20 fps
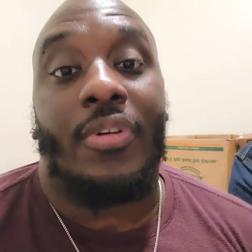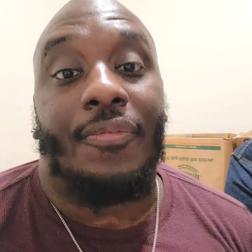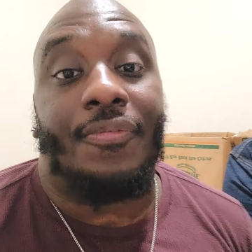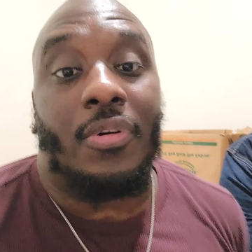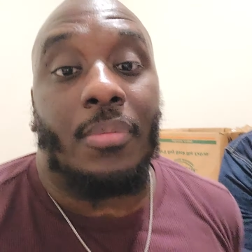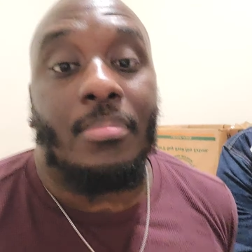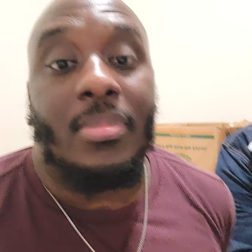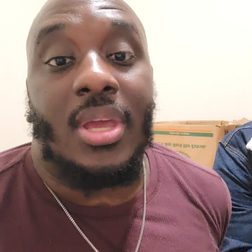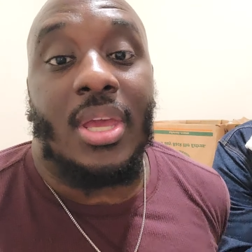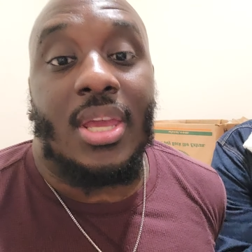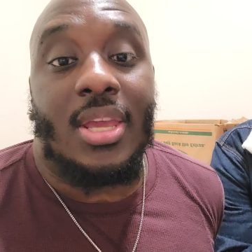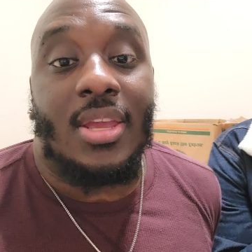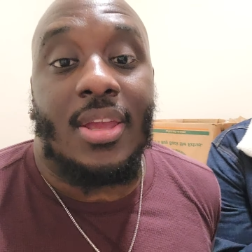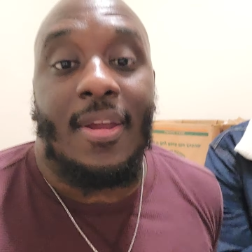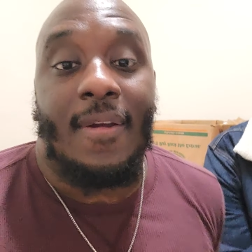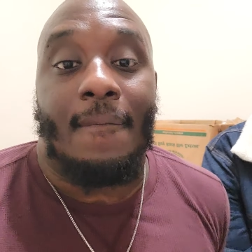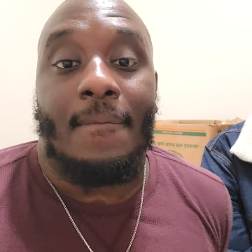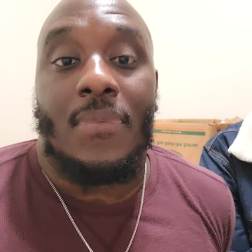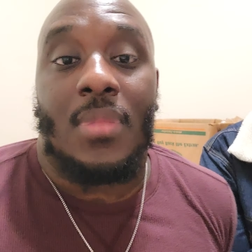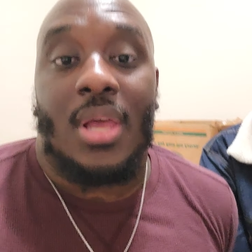For for
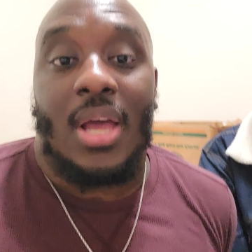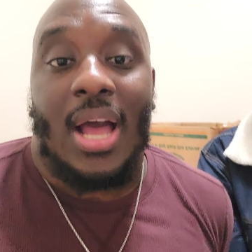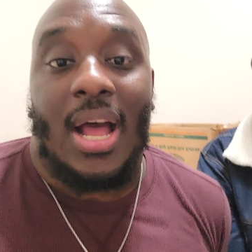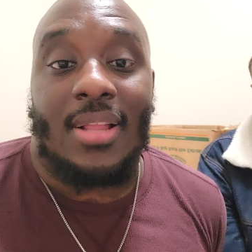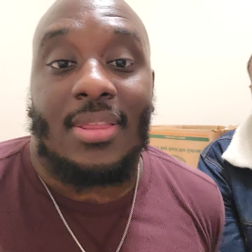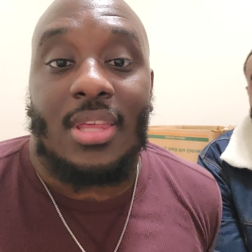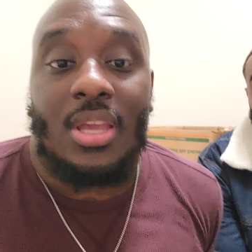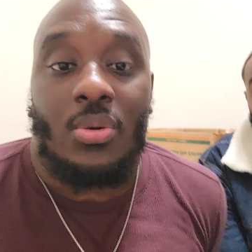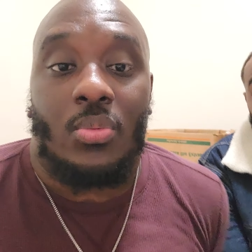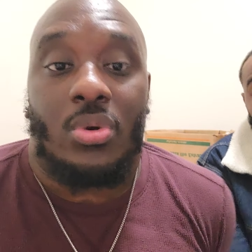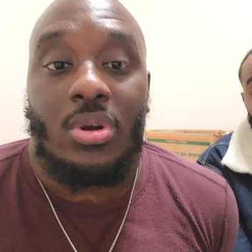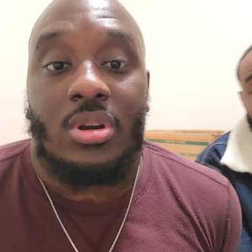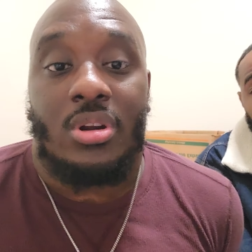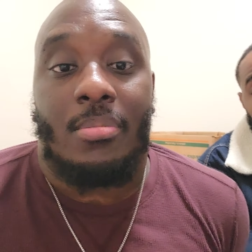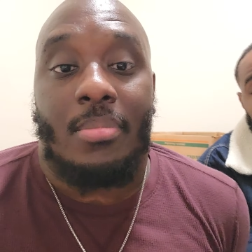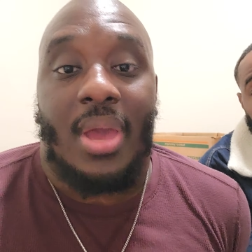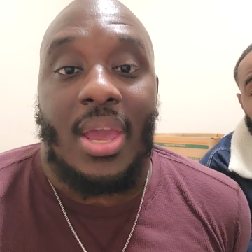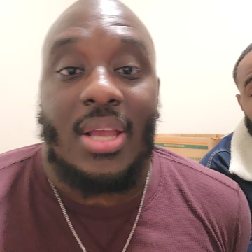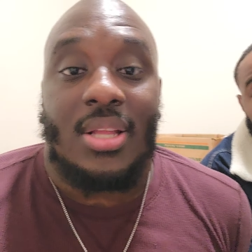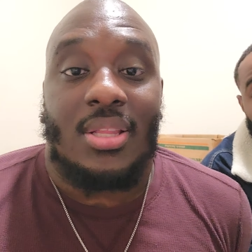me, I think one of
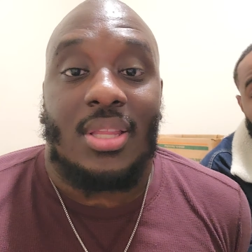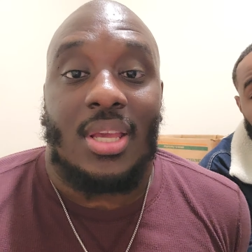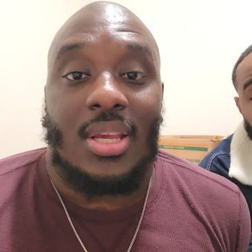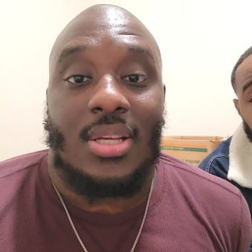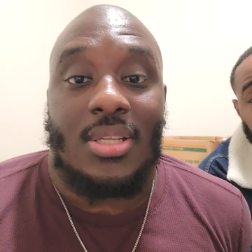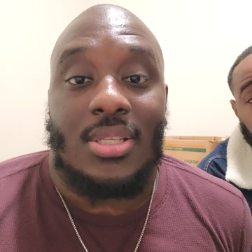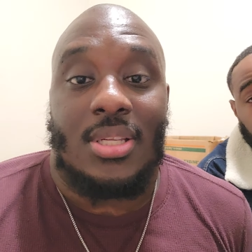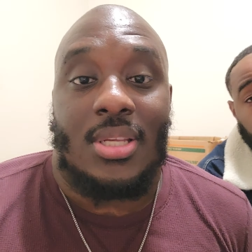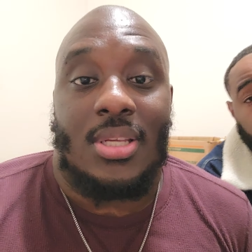the main things